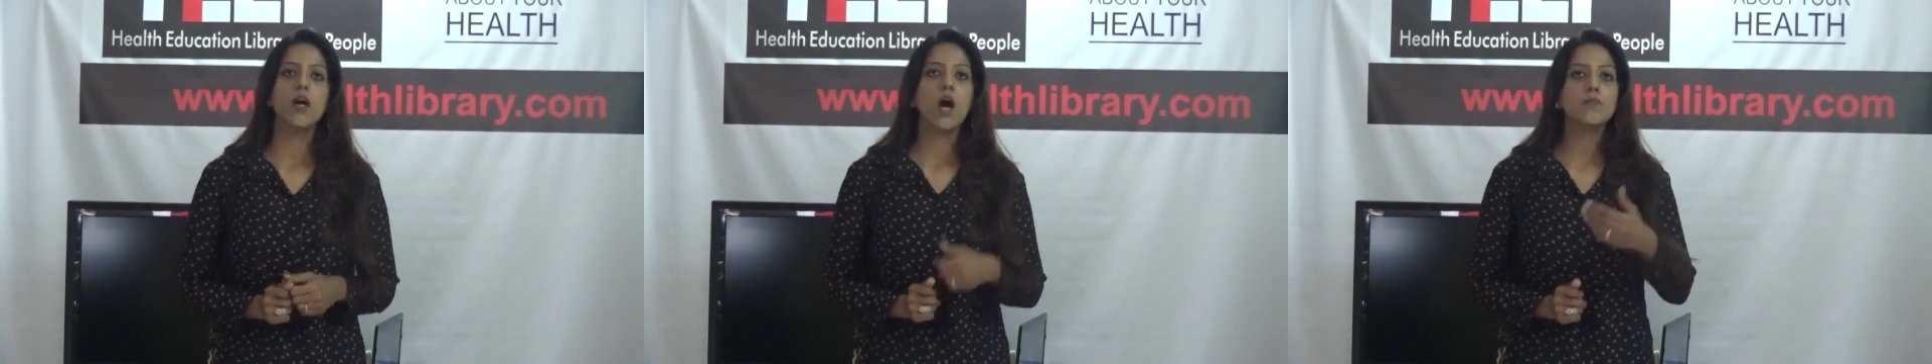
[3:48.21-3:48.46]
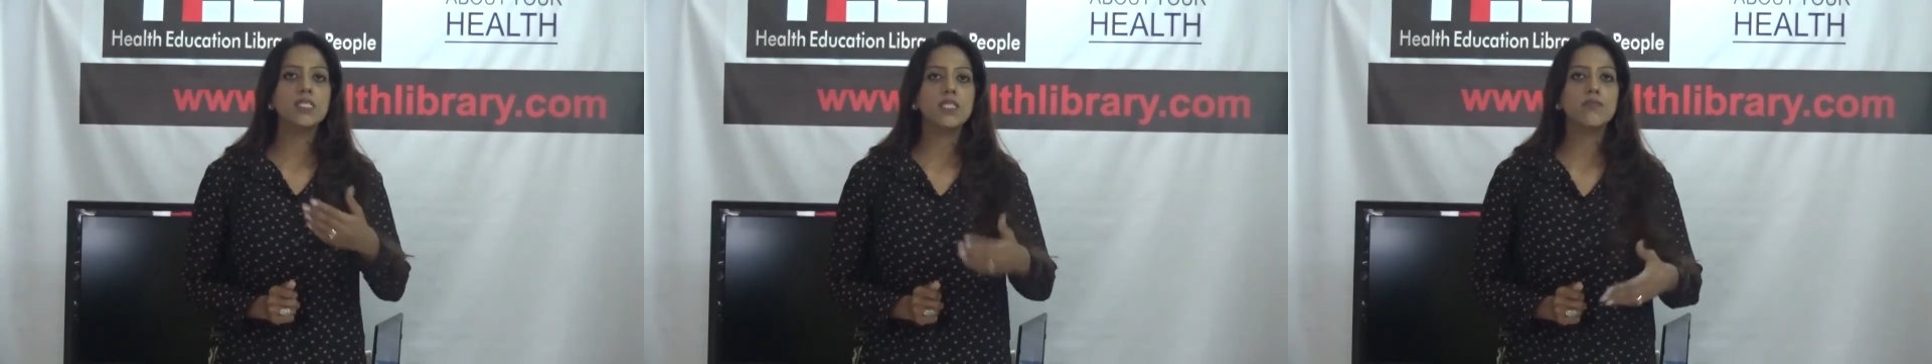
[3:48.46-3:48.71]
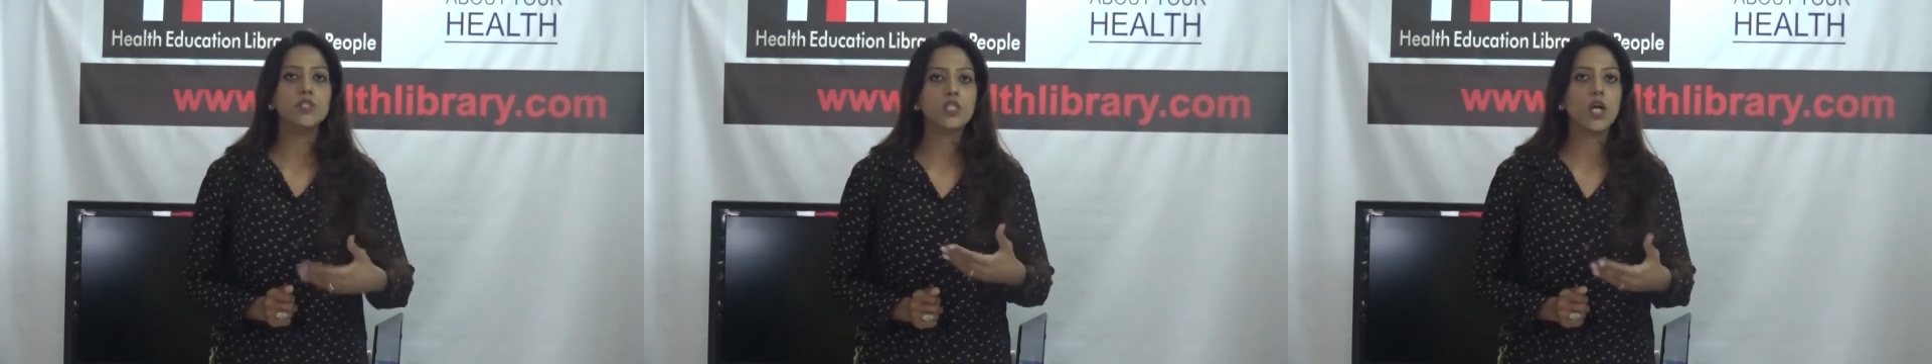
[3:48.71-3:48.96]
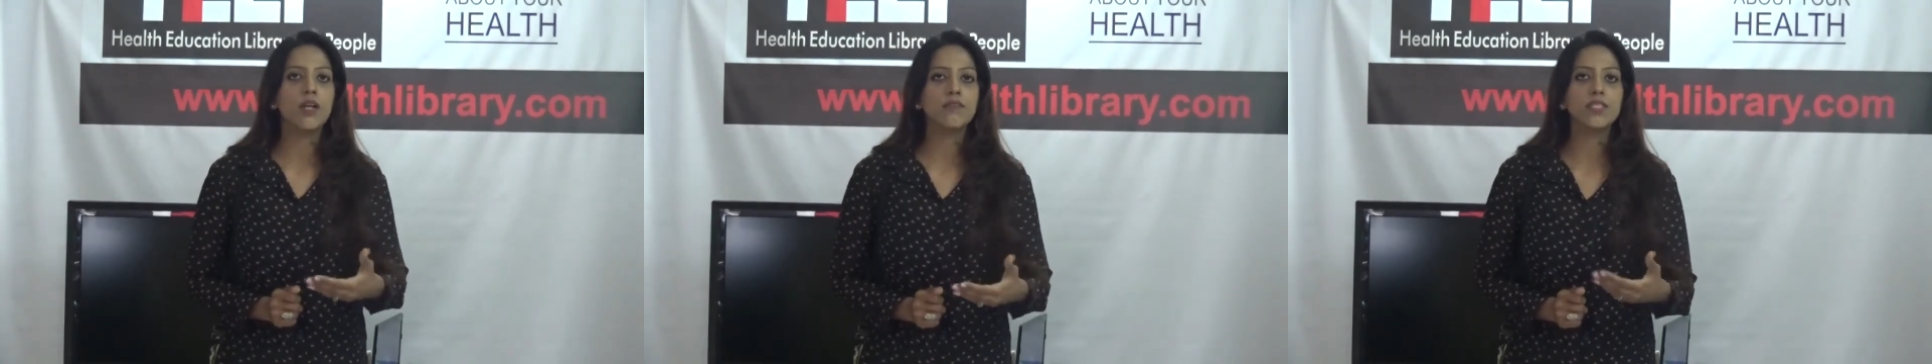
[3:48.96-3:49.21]
observe your
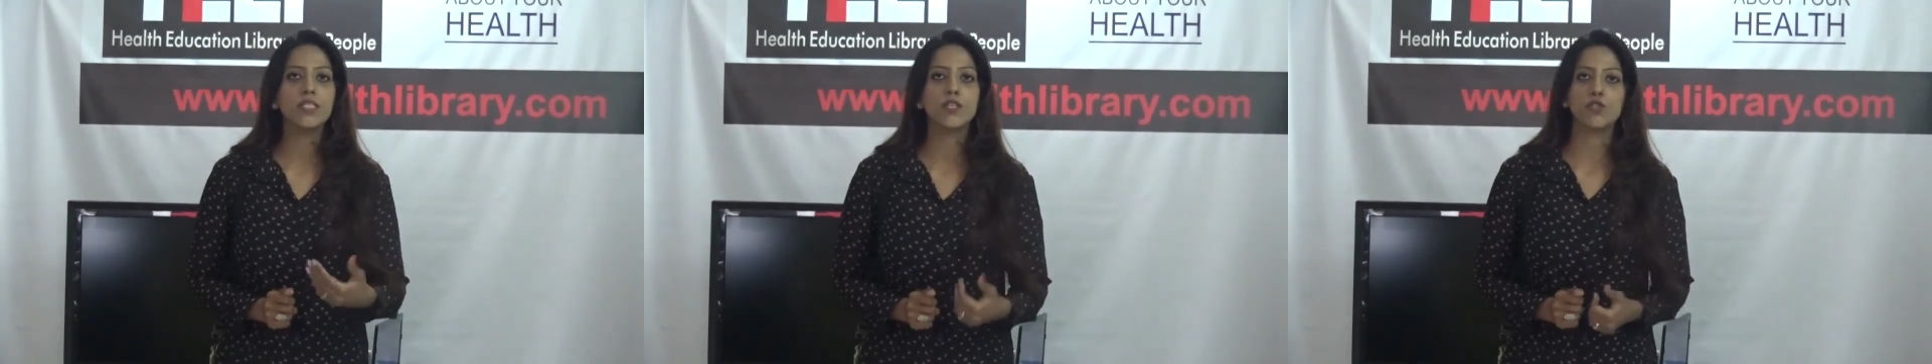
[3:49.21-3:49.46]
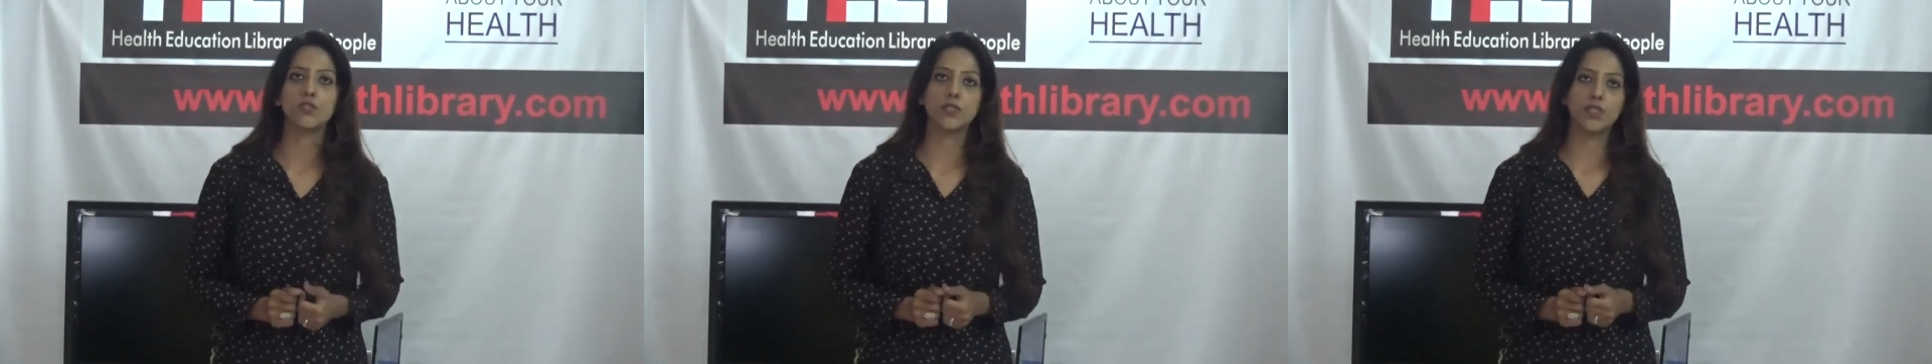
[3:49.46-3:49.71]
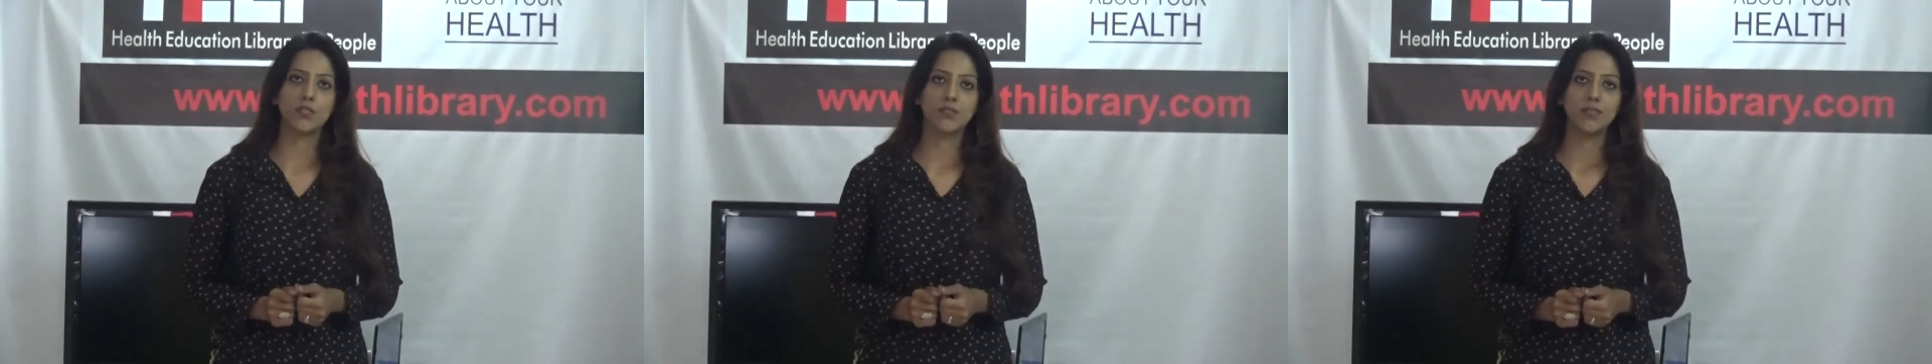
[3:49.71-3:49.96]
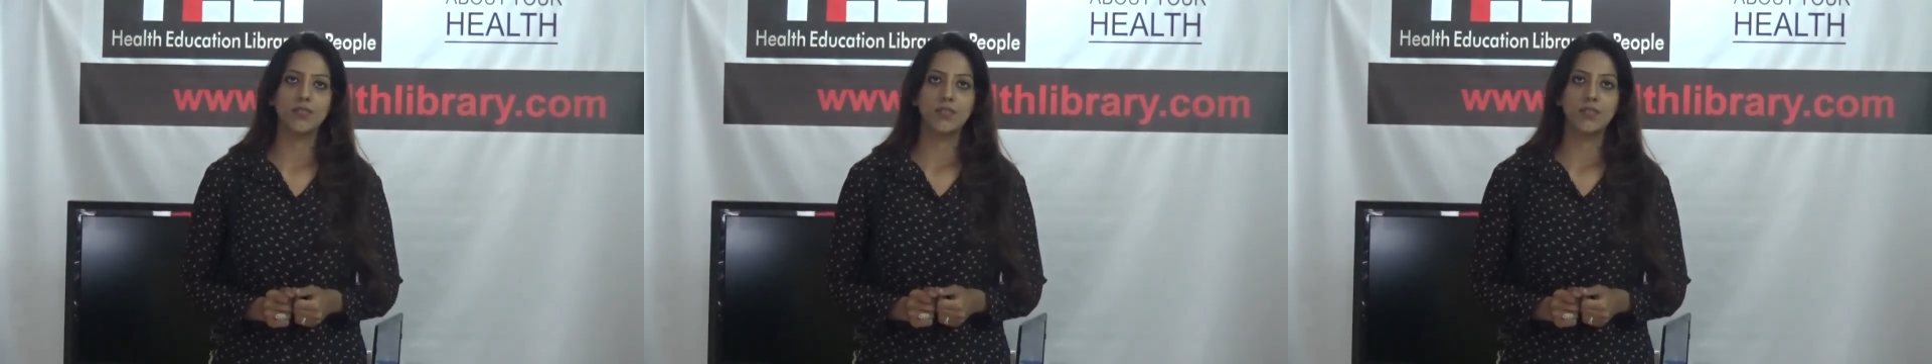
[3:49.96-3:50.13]
conversations.